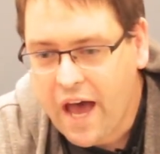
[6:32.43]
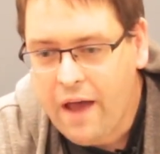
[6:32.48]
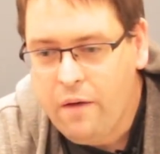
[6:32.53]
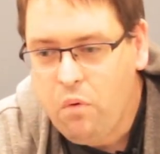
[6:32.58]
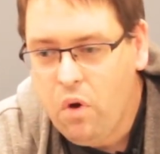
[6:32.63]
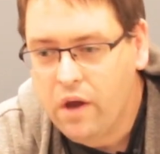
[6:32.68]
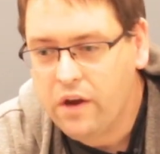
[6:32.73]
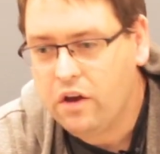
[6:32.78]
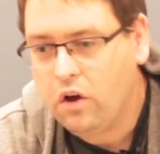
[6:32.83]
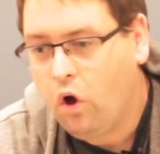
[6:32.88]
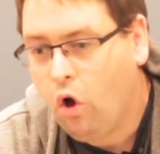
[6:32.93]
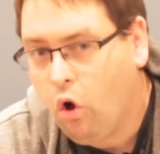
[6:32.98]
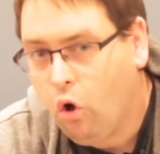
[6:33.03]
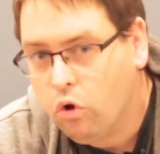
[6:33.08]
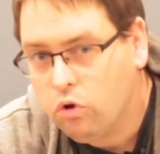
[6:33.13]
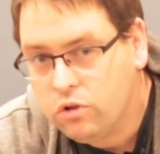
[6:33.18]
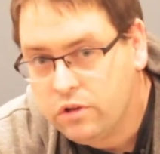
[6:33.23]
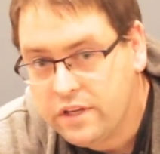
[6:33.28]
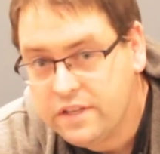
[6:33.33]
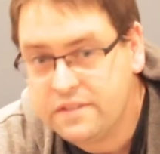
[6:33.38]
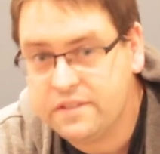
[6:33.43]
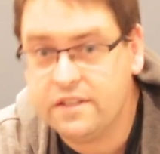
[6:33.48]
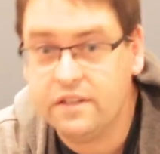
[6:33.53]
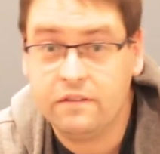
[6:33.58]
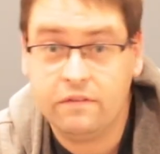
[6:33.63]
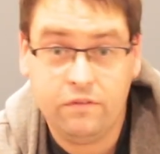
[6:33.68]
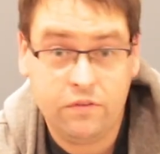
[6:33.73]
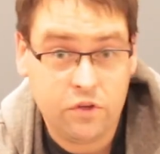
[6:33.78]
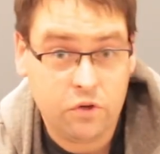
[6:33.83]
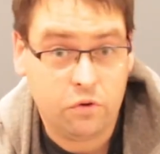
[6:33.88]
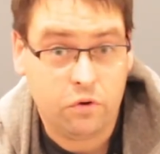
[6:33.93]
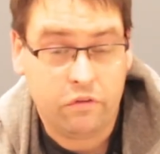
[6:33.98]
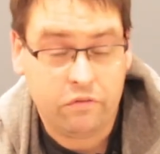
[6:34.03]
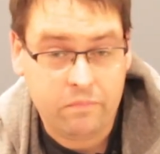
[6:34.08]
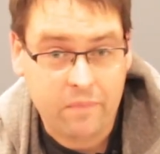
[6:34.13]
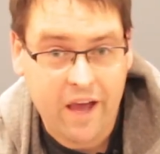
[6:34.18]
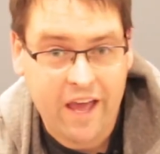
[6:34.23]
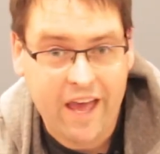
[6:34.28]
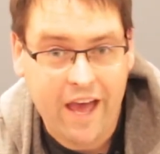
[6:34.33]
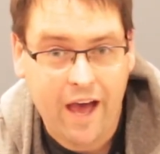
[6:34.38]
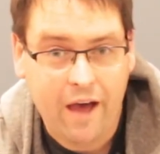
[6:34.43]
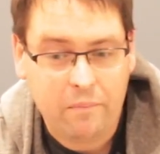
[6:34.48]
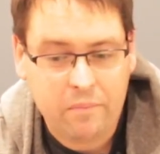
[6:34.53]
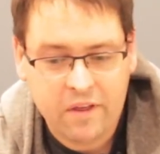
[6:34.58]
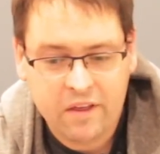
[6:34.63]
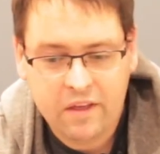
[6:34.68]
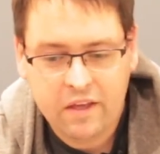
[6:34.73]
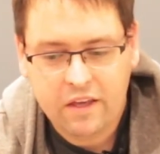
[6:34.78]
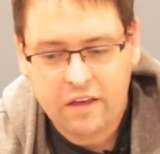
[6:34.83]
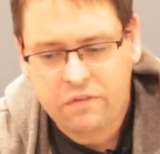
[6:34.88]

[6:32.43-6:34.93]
I want a holistic view of my app.